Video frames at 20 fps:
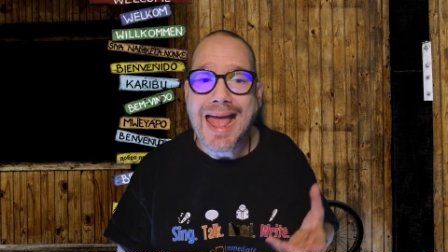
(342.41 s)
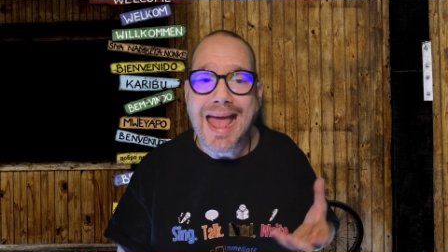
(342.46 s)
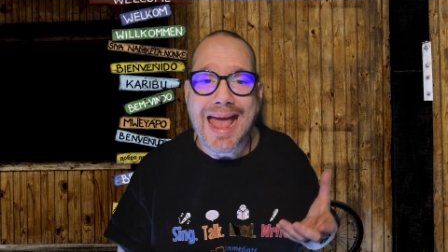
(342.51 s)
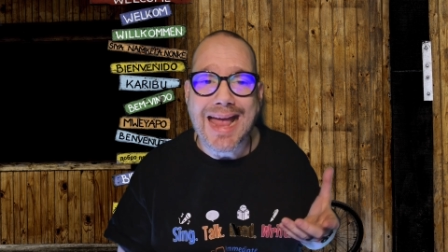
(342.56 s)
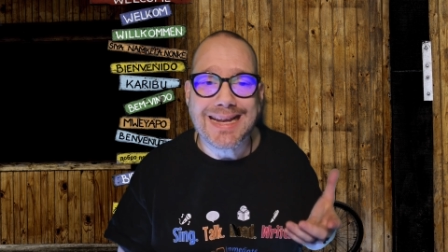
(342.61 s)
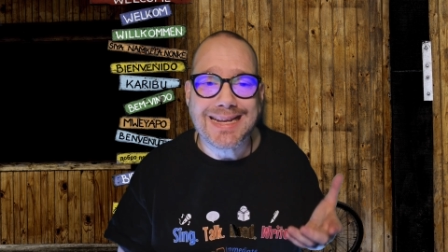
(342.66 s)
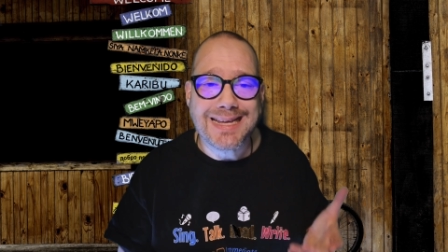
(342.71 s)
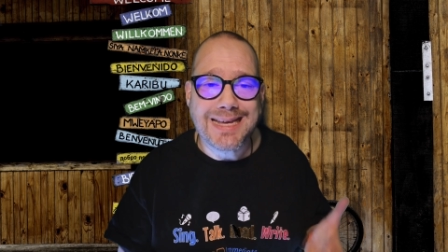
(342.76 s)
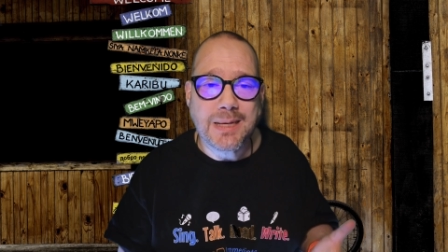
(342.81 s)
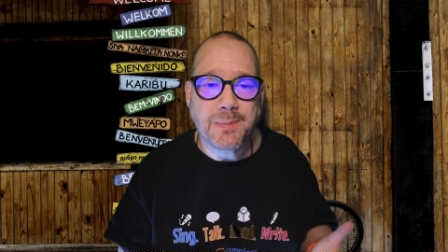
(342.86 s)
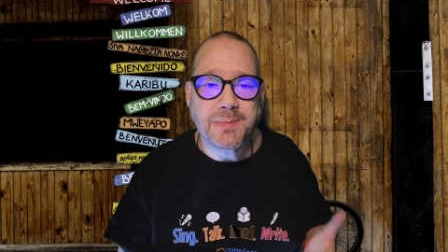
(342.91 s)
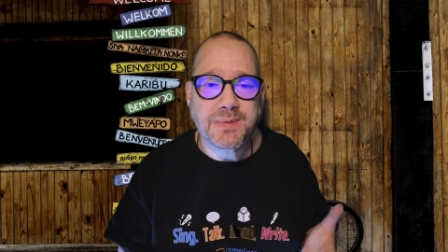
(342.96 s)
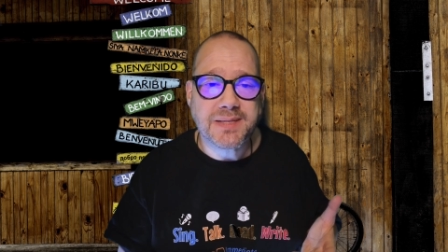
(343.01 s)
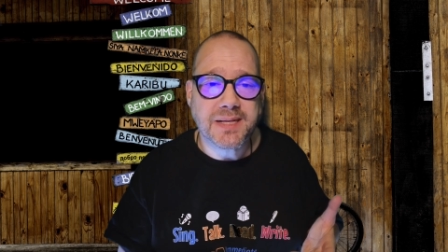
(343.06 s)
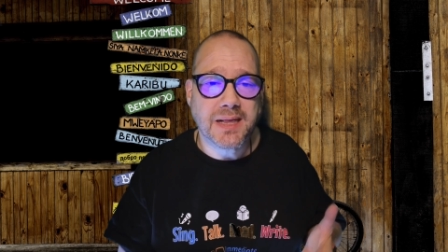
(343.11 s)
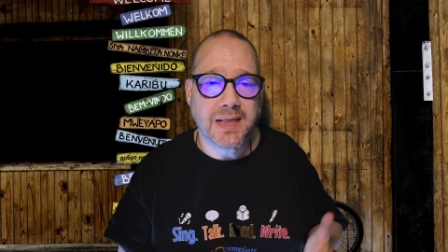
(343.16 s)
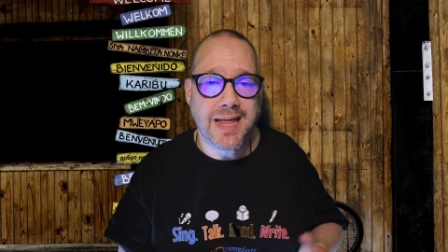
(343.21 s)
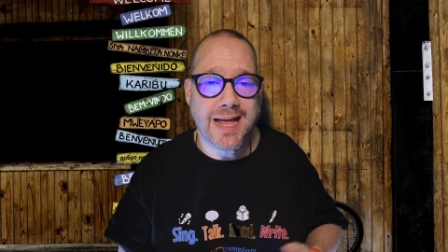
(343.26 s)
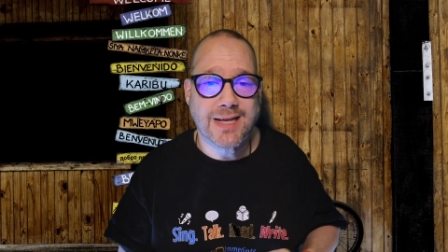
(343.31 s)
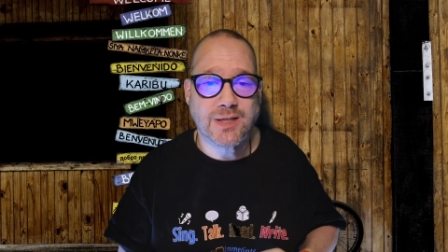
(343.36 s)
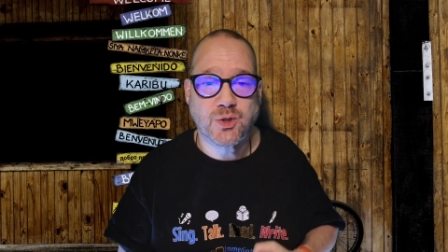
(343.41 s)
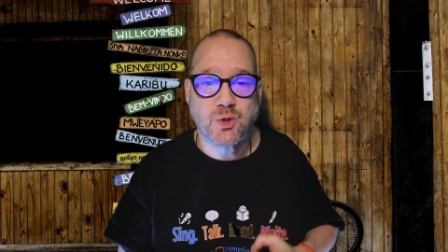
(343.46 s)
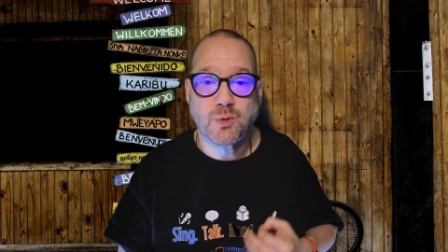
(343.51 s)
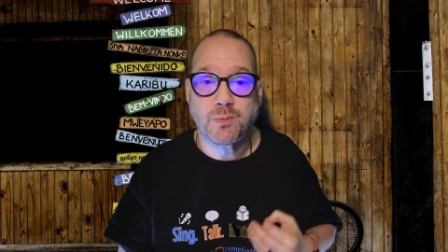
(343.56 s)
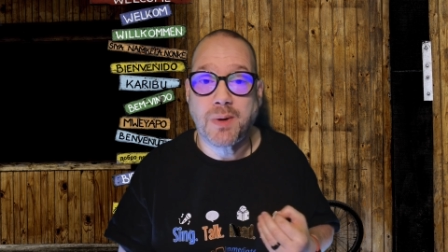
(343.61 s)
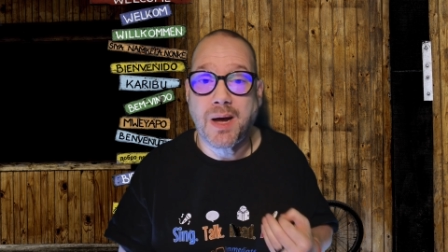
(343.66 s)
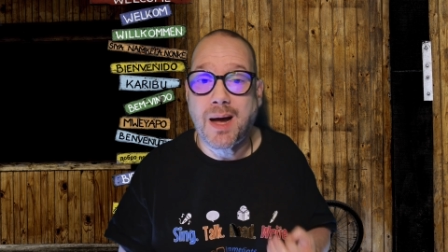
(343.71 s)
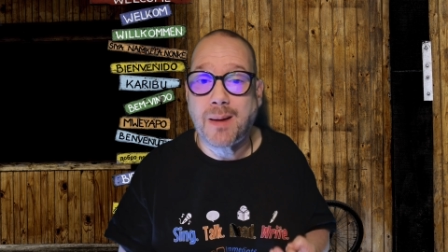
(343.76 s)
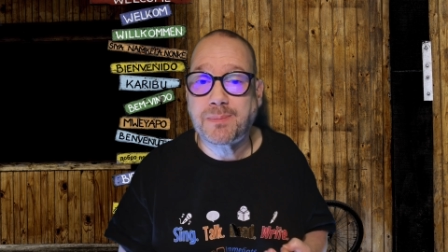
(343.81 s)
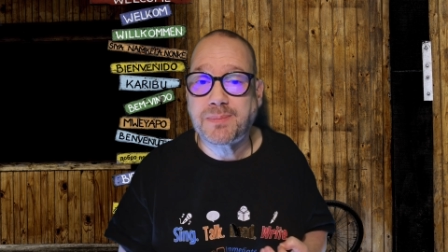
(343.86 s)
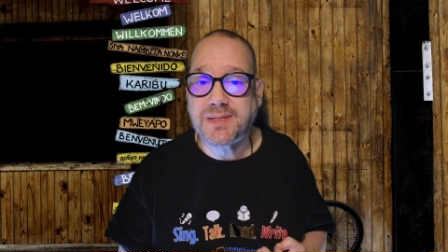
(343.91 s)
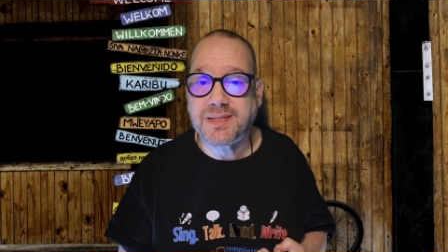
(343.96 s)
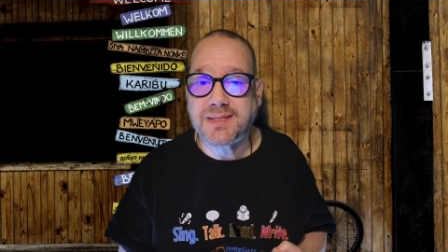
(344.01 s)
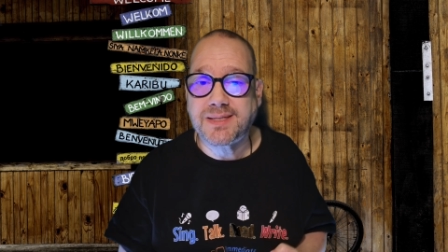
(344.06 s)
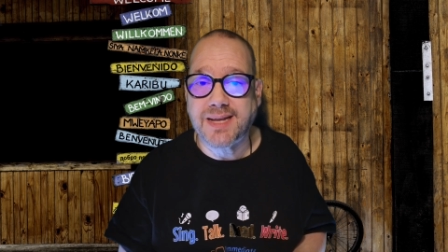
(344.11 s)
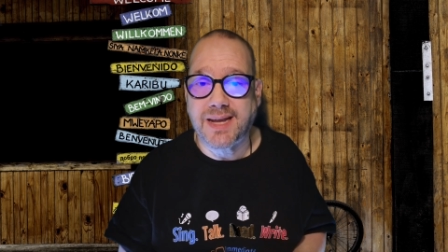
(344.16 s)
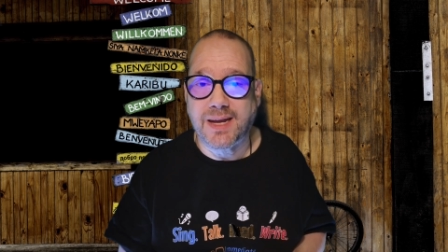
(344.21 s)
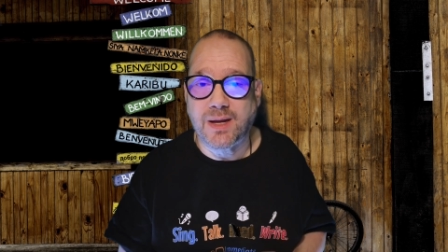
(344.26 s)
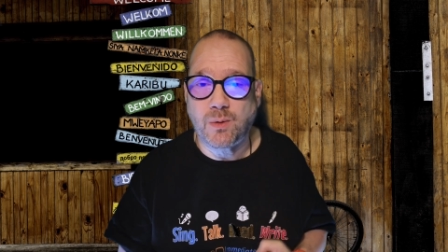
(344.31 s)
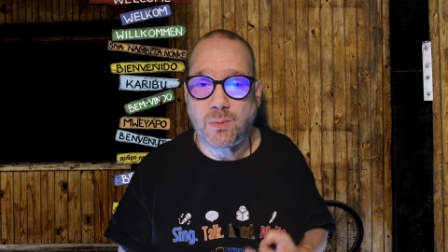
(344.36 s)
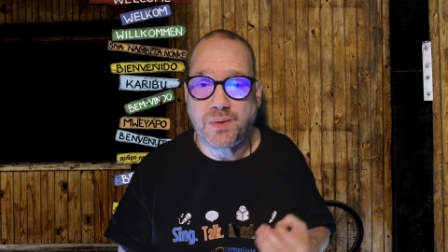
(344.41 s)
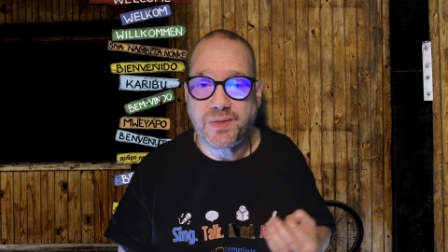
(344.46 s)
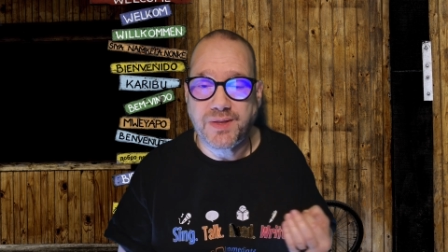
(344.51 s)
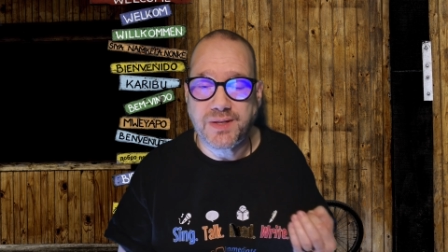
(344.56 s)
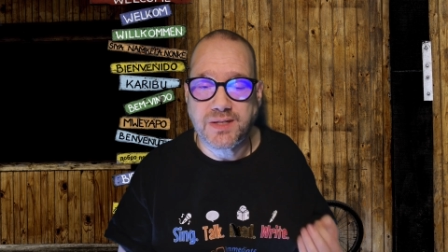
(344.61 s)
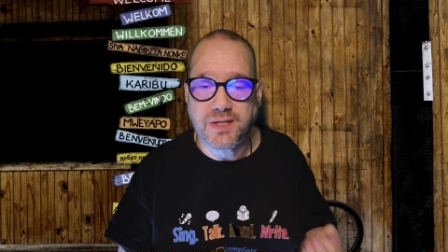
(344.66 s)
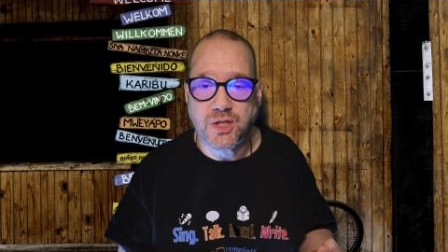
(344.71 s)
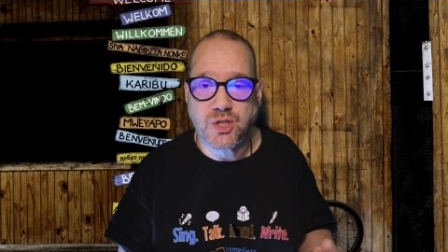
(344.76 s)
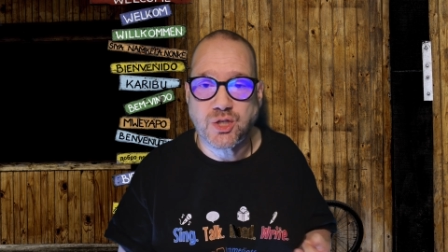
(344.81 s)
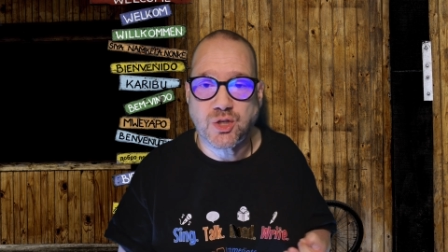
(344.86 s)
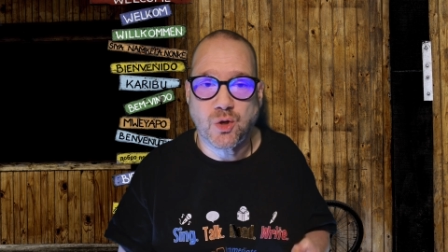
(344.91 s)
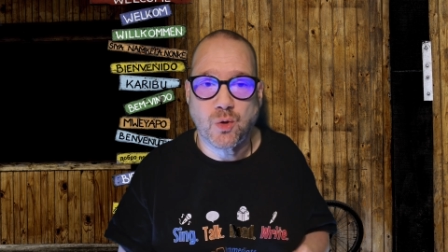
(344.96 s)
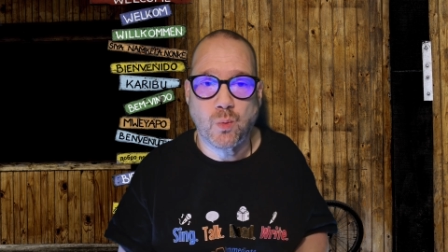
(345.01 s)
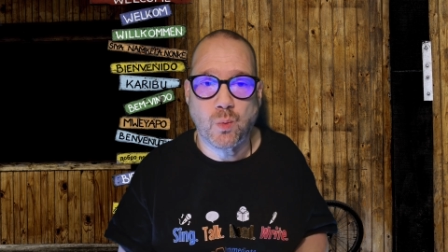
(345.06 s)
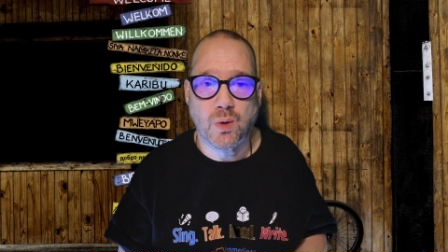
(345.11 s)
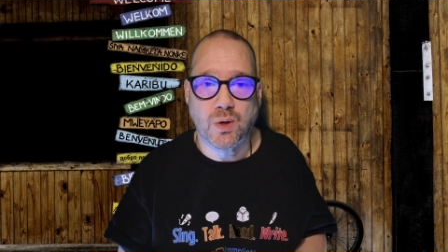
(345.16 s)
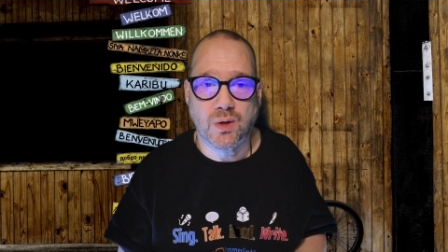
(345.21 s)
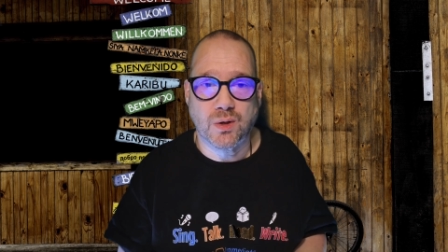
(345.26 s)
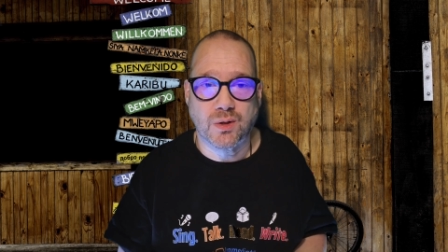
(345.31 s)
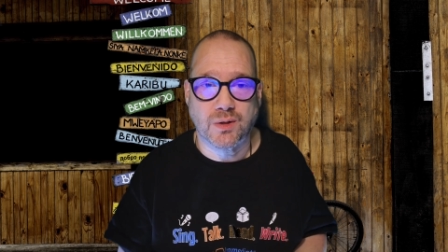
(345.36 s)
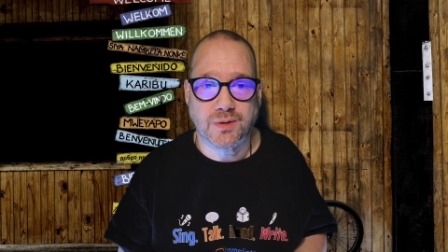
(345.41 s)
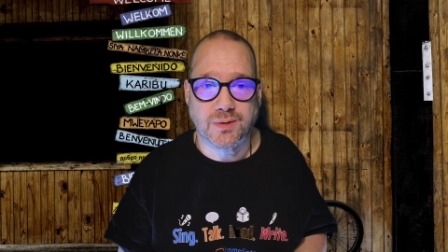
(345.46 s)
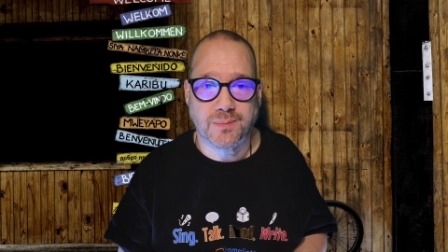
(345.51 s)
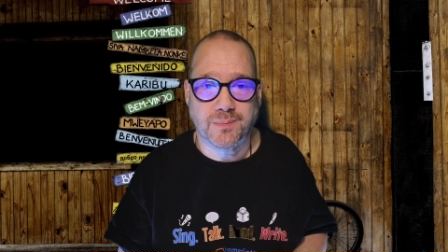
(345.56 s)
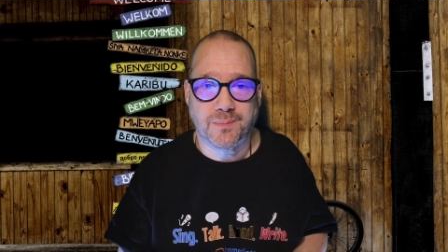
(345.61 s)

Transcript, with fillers: and keeps the classroom up to date with the digital world.